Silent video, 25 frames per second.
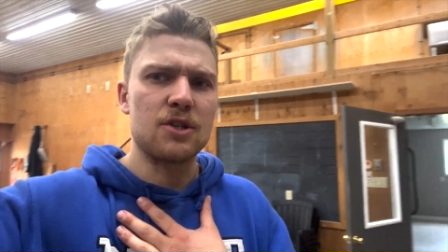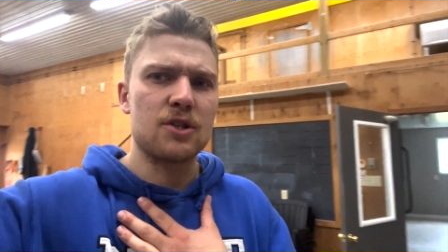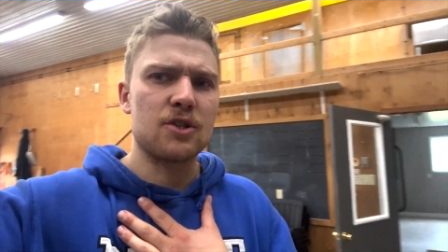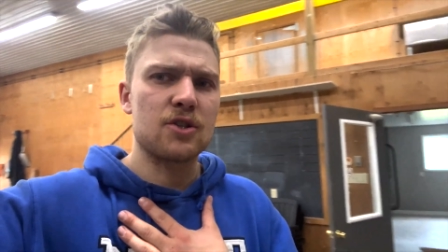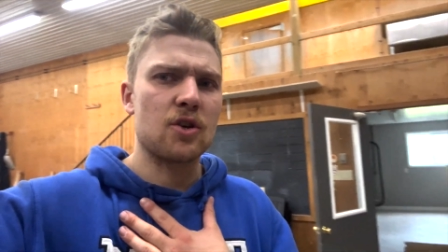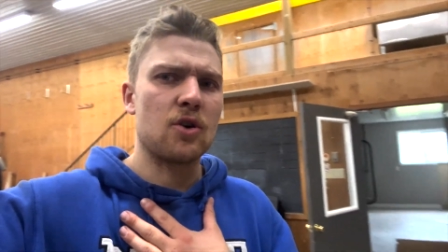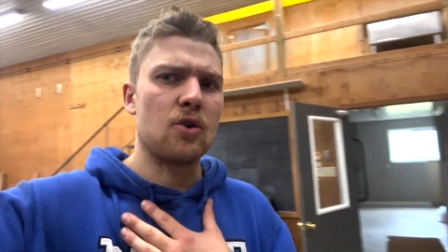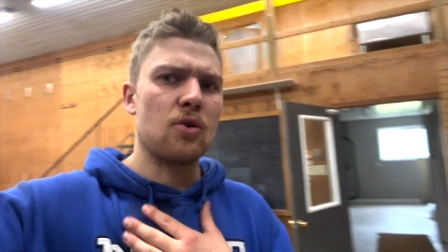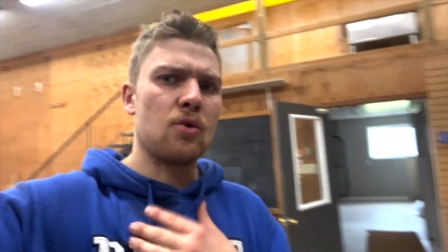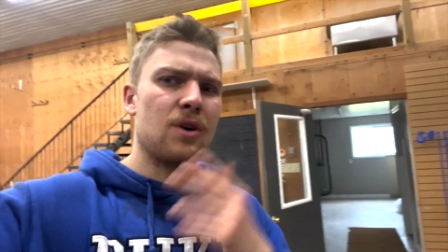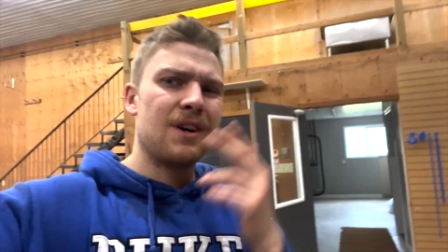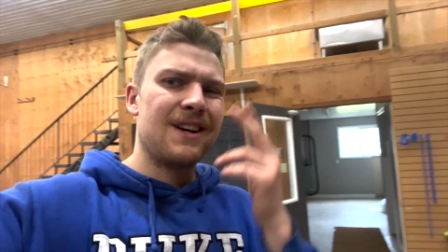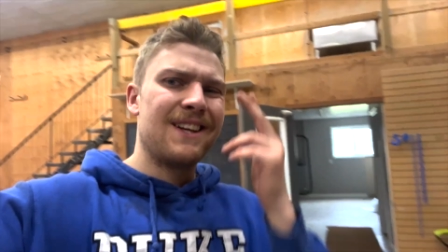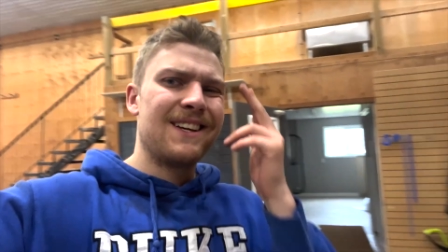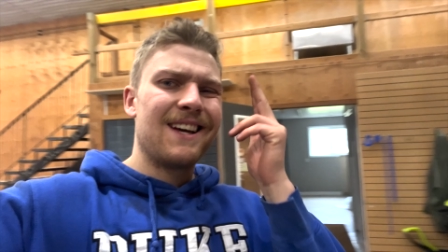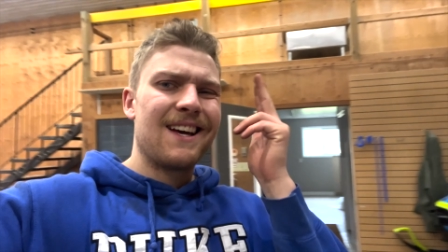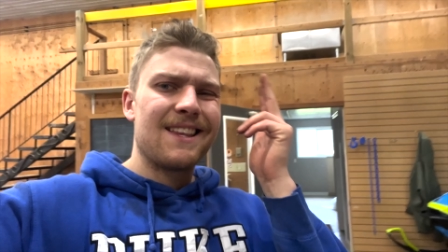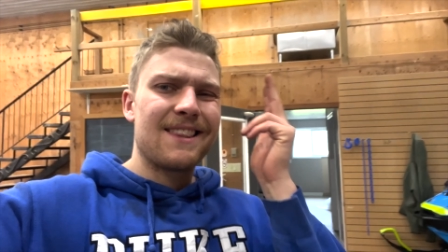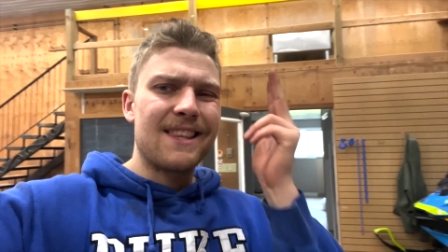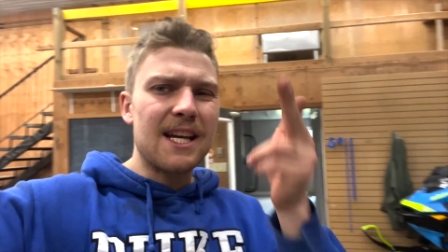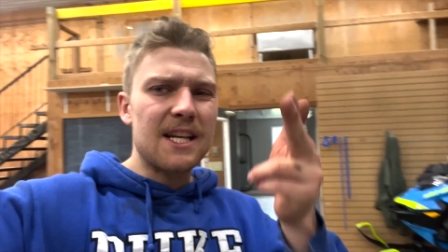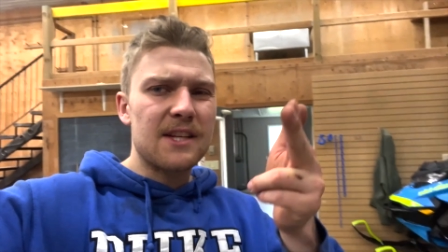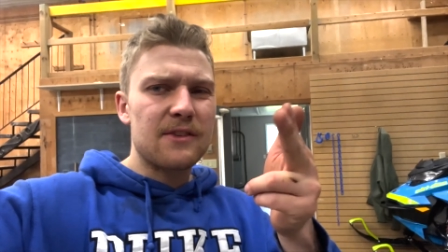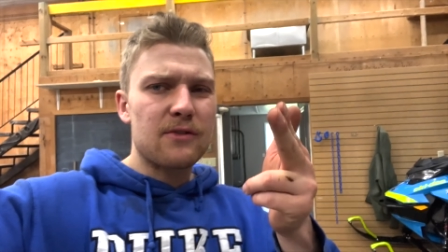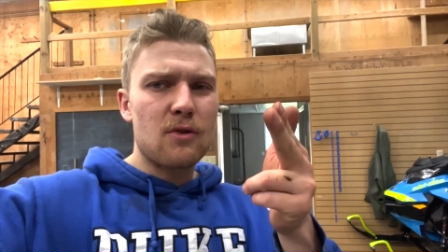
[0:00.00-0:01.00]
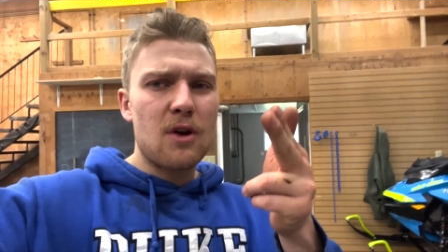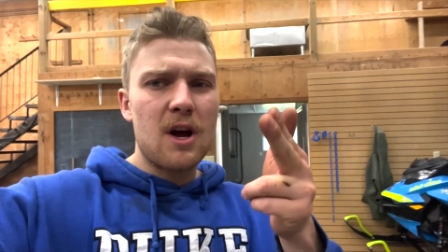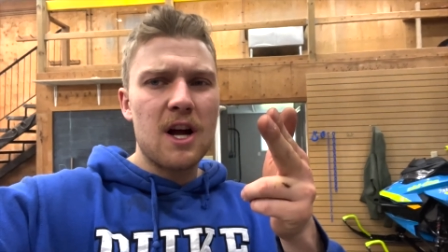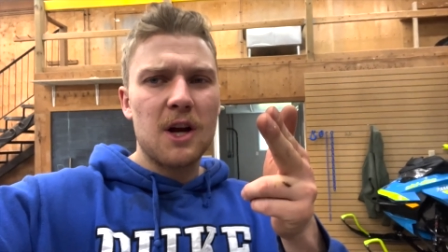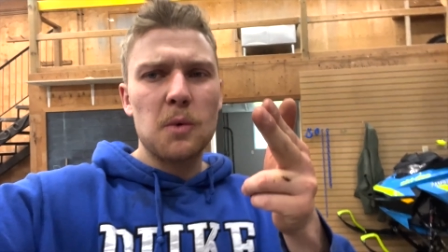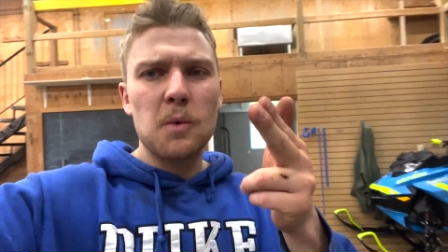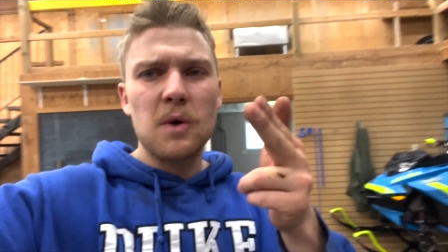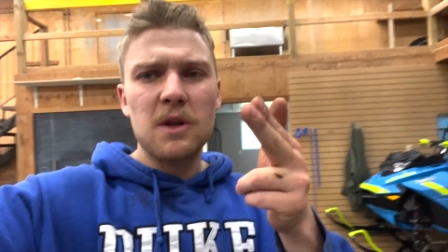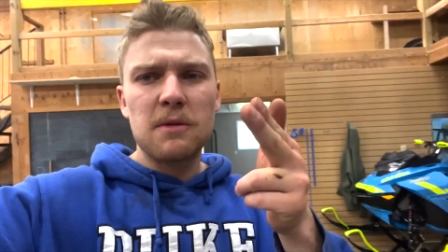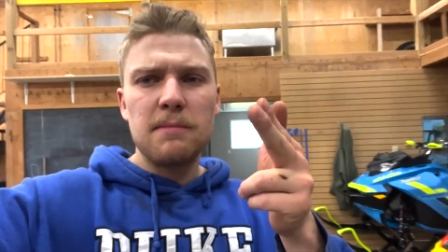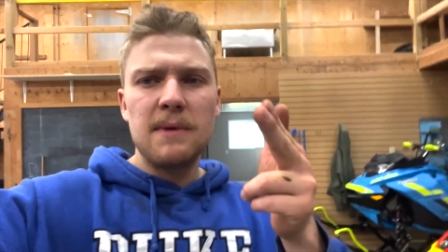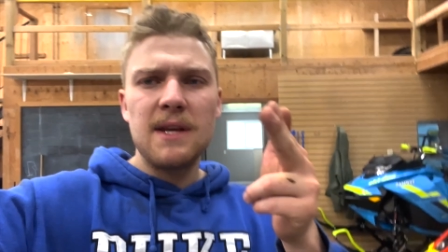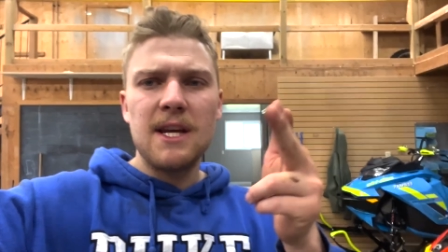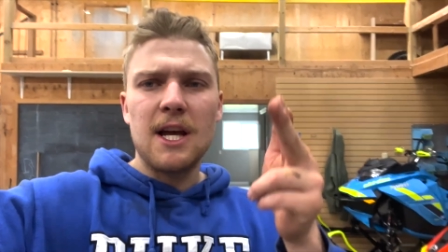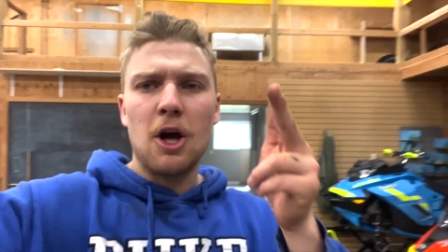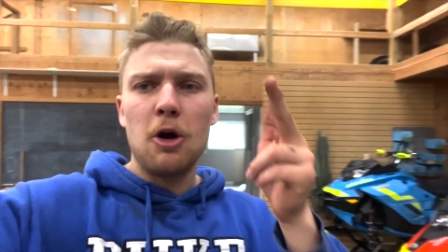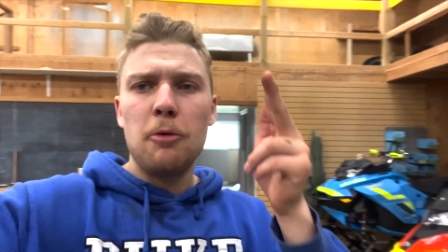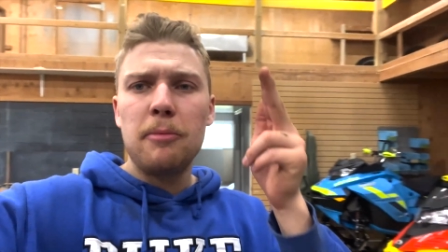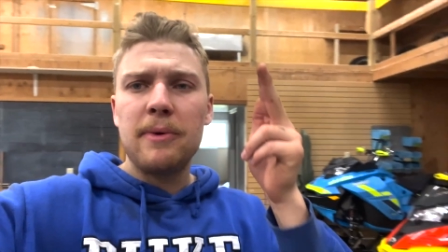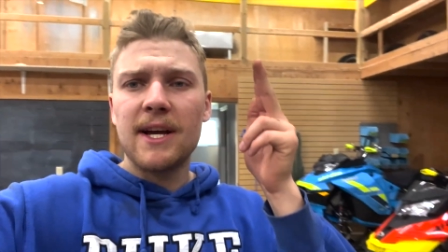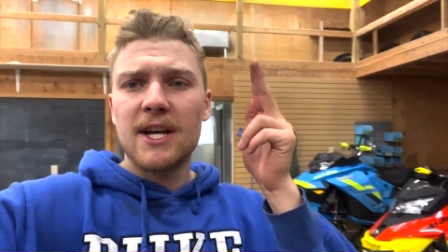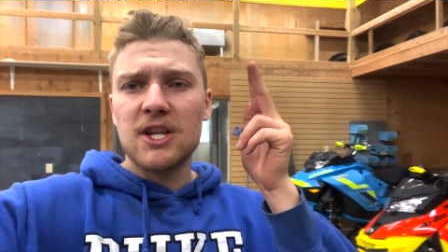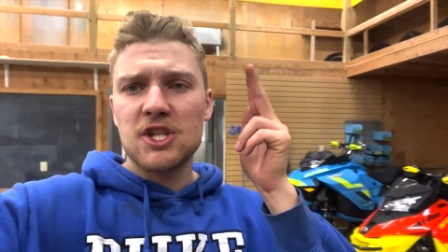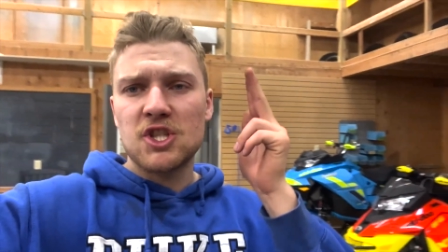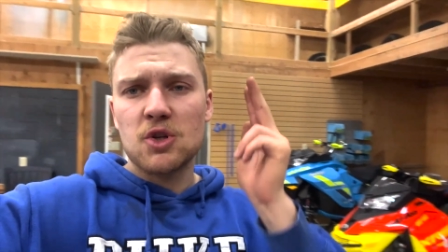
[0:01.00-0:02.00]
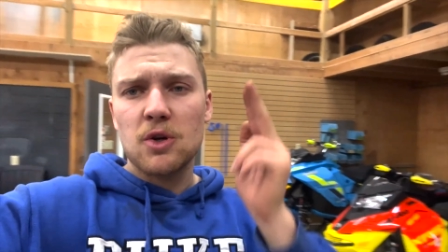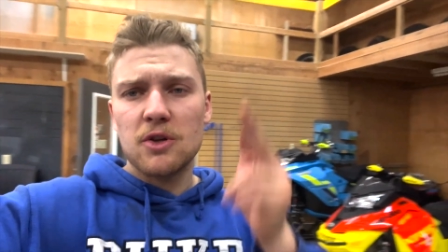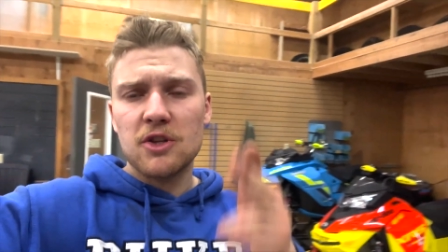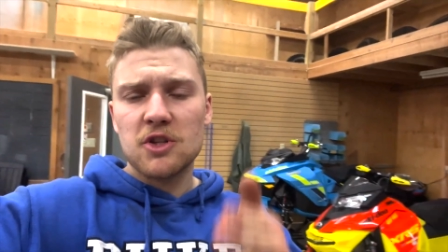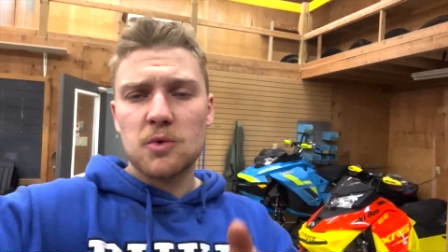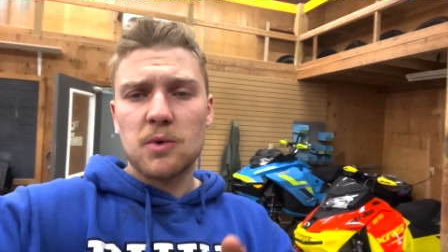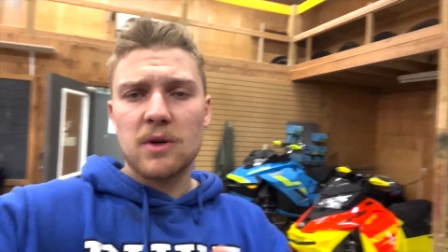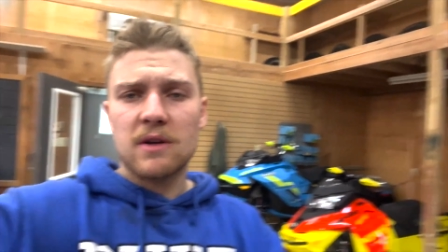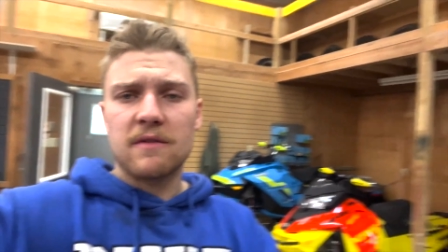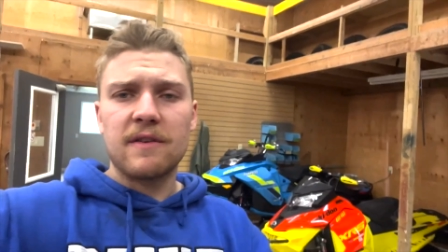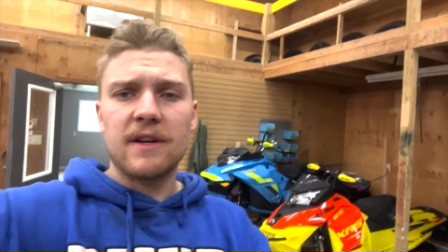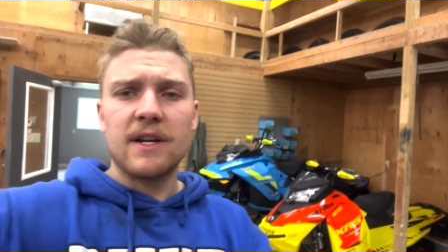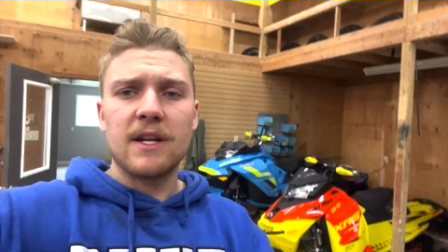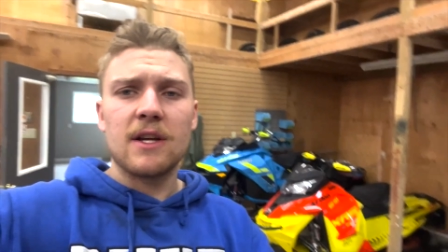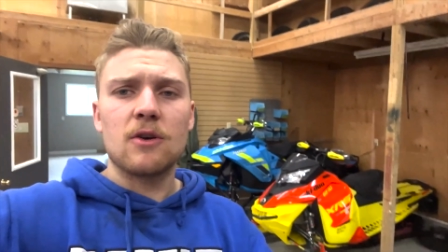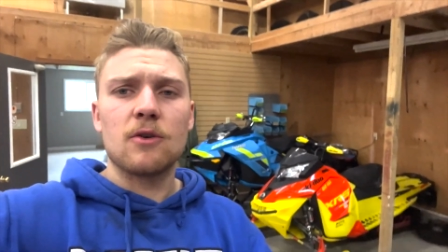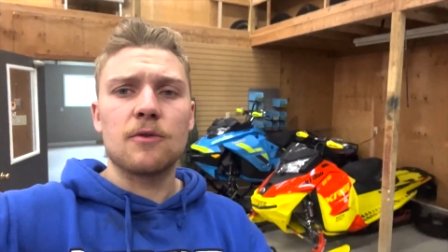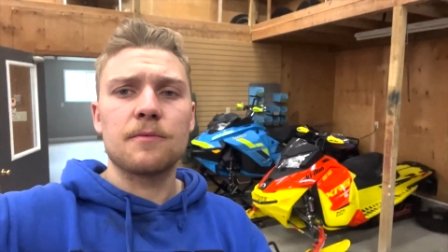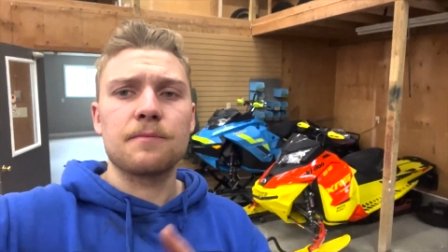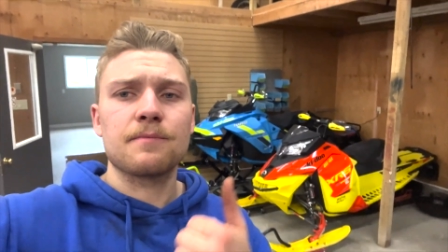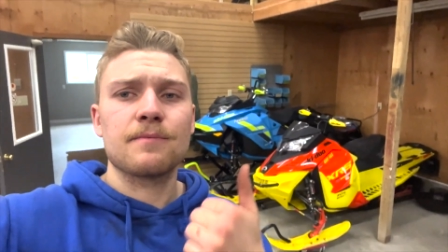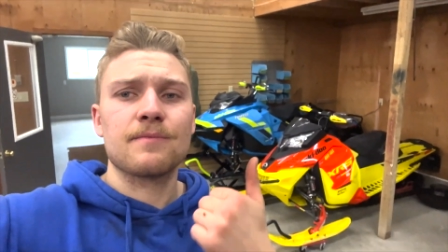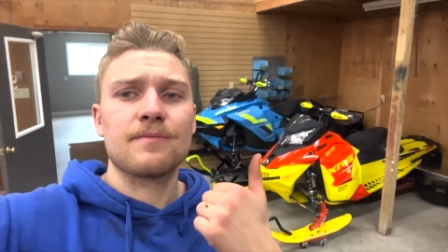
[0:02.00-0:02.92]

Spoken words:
So thanks for rocking with me. I hope you guys enjoyed this quick video.